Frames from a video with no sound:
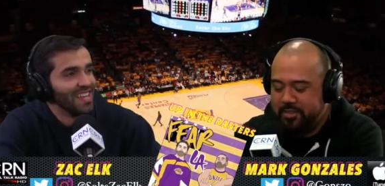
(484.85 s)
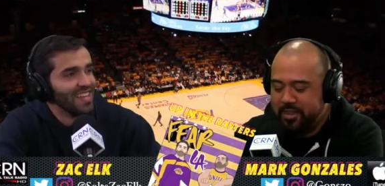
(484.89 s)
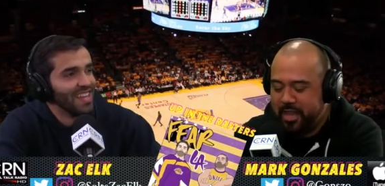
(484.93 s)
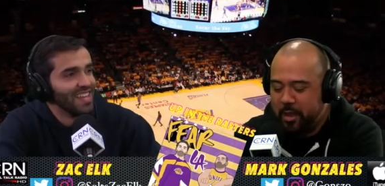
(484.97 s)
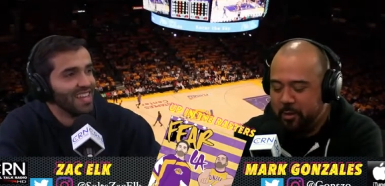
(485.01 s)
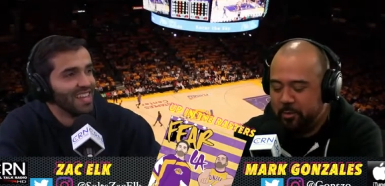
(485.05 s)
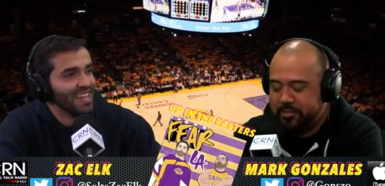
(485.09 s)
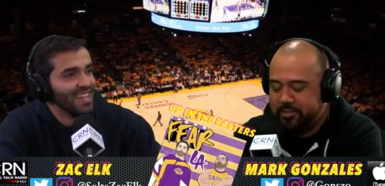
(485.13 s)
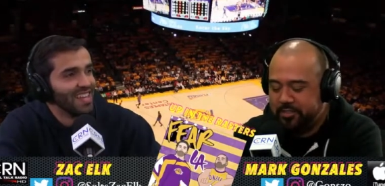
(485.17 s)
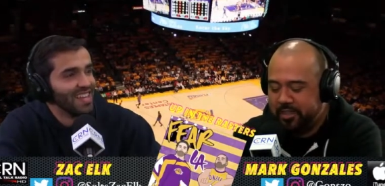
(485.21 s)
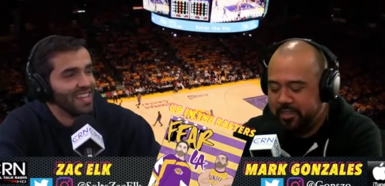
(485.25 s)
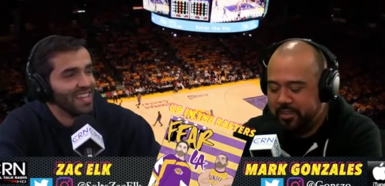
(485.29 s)
Speaker 1: that
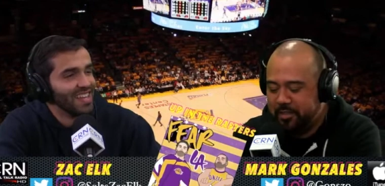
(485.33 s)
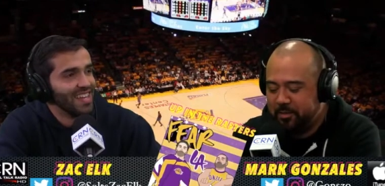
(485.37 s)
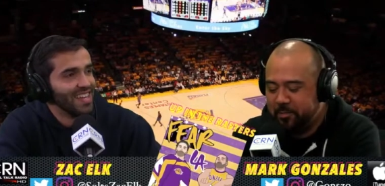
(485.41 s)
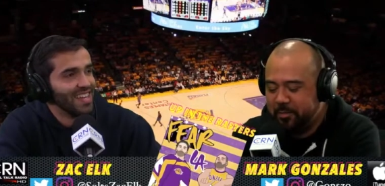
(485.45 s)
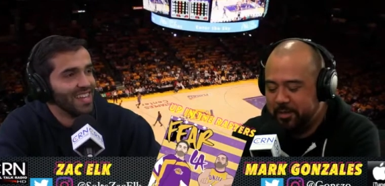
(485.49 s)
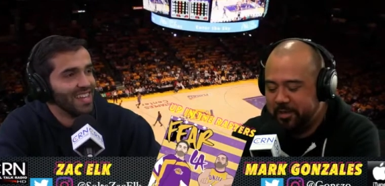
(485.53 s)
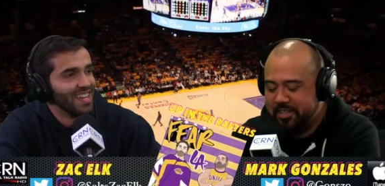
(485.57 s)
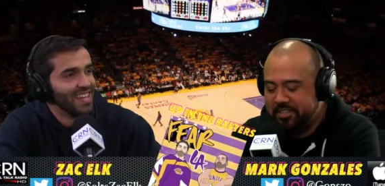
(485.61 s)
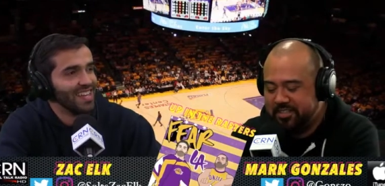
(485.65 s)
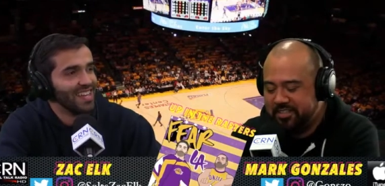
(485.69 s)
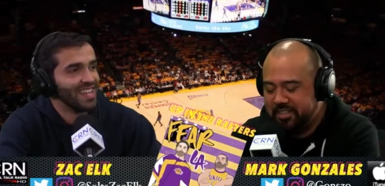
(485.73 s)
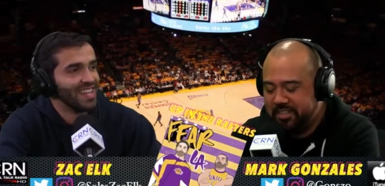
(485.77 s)
was like the
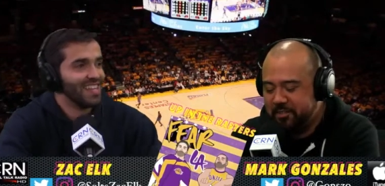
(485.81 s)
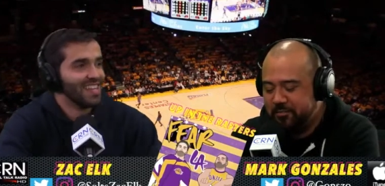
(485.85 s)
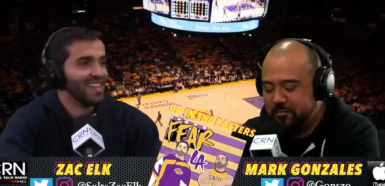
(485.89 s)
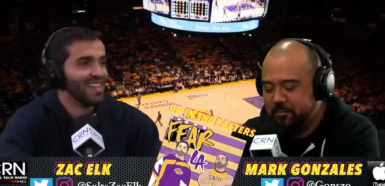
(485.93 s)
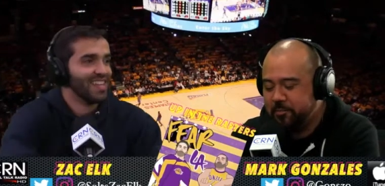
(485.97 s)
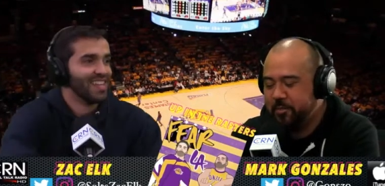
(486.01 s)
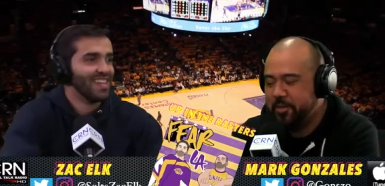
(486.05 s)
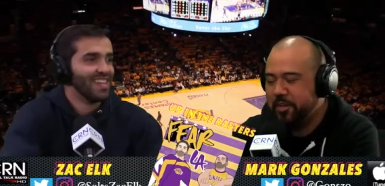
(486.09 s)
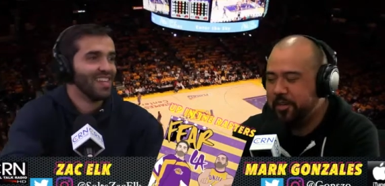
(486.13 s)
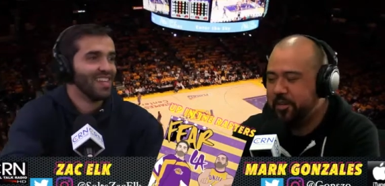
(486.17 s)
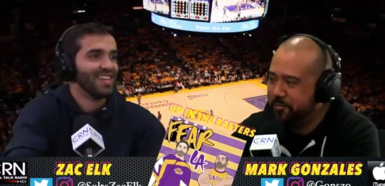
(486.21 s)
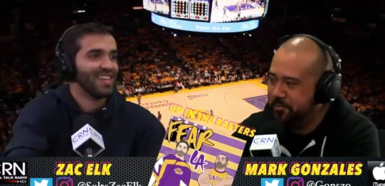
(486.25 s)
biggest thing for
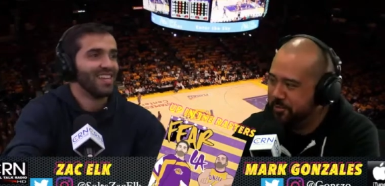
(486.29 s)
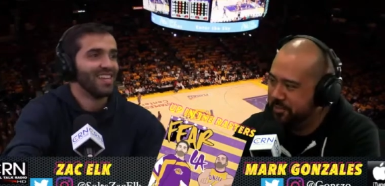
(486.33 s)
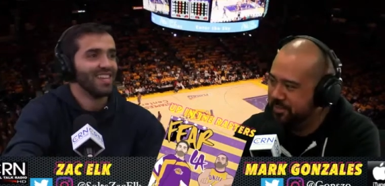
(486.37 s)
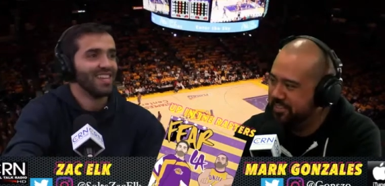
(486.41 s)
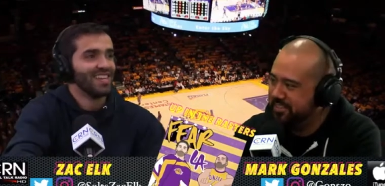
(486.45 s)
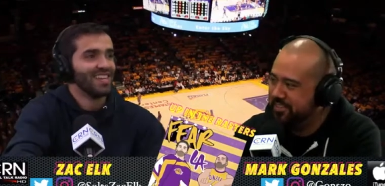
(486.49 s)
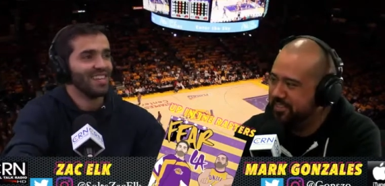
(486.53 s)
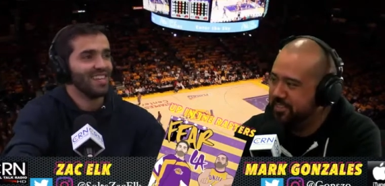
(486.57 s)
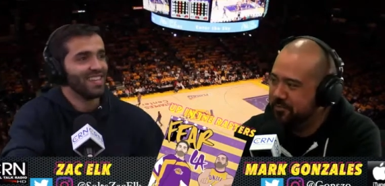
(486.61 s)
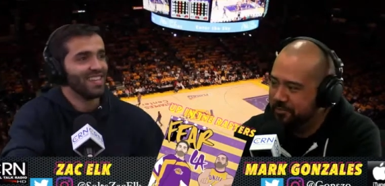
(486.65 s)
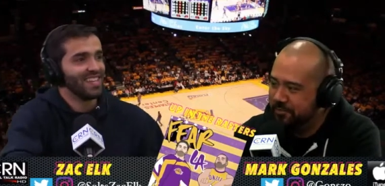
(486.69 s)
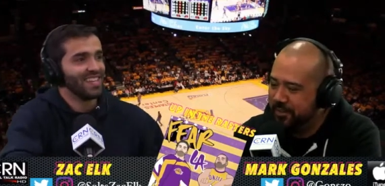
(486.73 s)
me
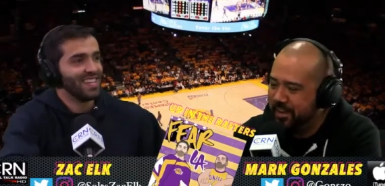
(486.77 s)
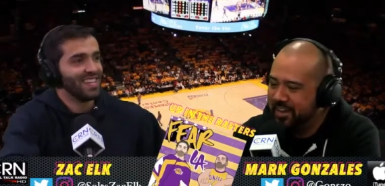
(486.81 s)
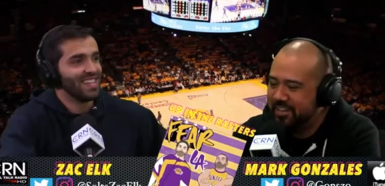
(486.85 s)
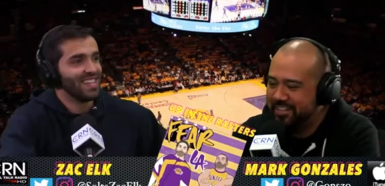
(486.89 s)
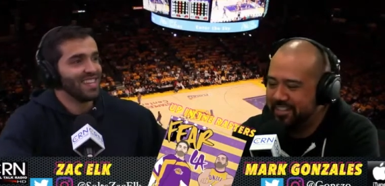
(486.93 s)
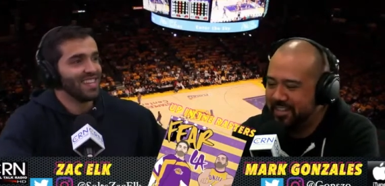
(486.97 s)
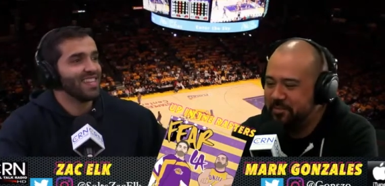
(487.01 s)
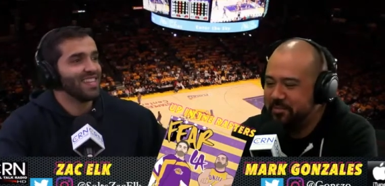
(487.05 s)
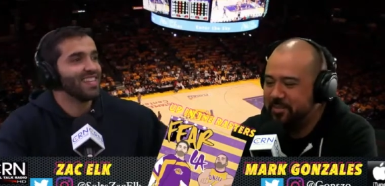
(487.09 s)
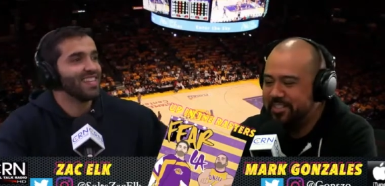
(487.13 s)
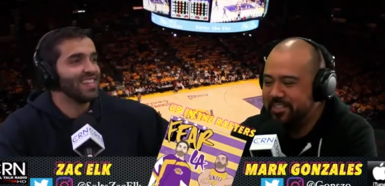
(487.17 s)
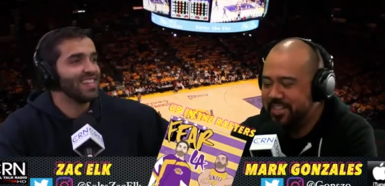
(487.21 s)
was the fact
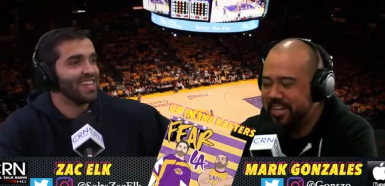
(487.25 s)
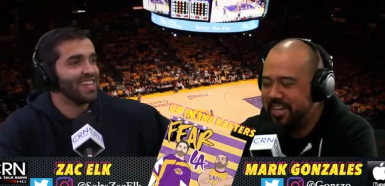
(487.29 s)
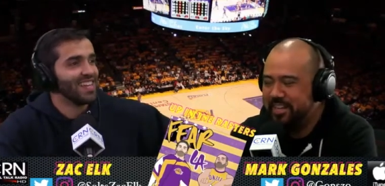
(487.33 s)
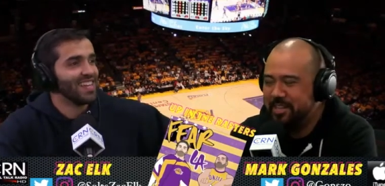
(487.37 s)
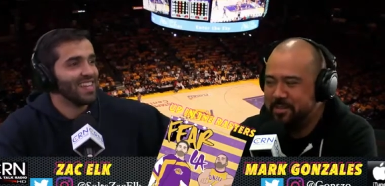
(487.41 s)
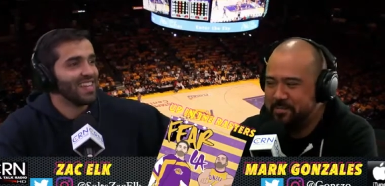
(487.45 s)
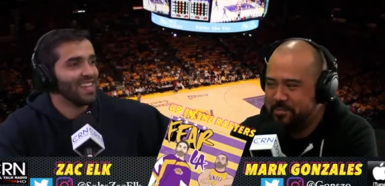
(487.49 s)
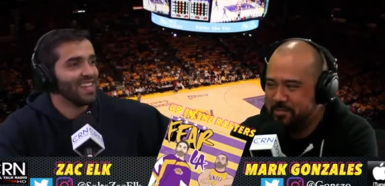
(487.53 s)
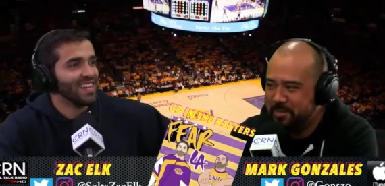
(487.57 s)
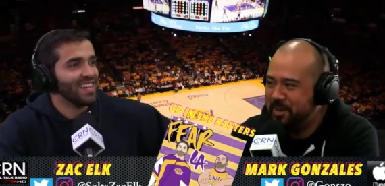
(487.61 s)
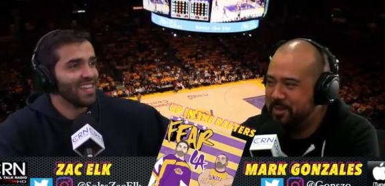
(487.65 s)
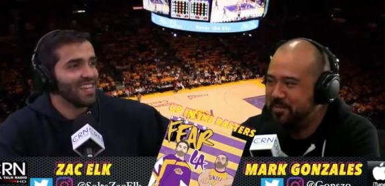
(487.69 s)
that we tied
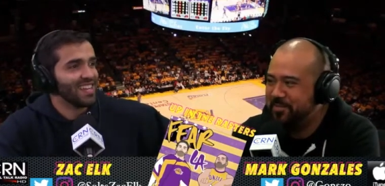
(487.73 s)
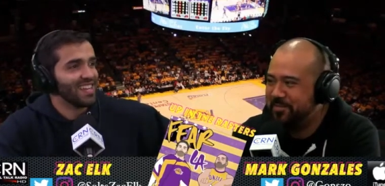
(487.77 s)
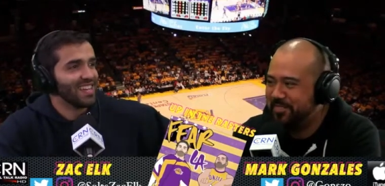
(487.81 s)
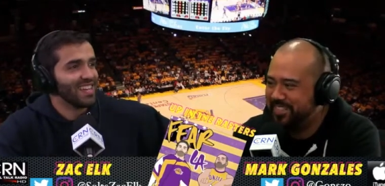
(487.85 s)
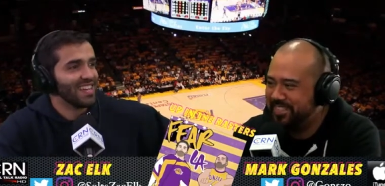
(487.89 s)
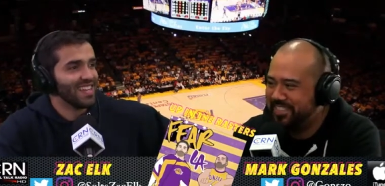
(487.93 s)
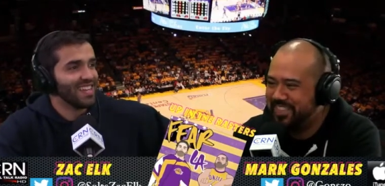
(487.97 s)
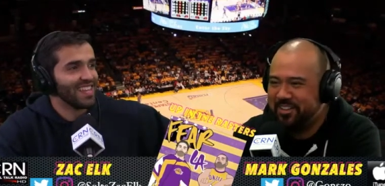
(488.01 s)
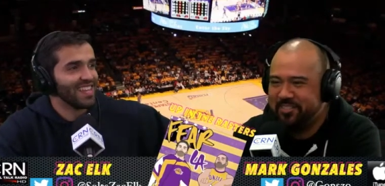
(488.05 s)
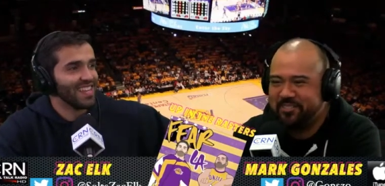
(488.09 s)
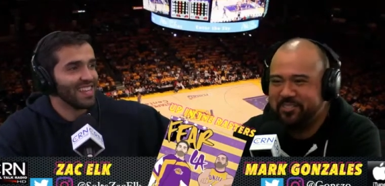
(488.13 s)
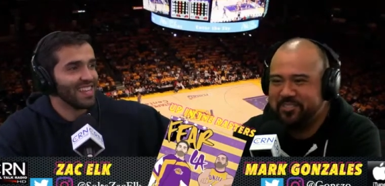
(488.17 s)
them up, because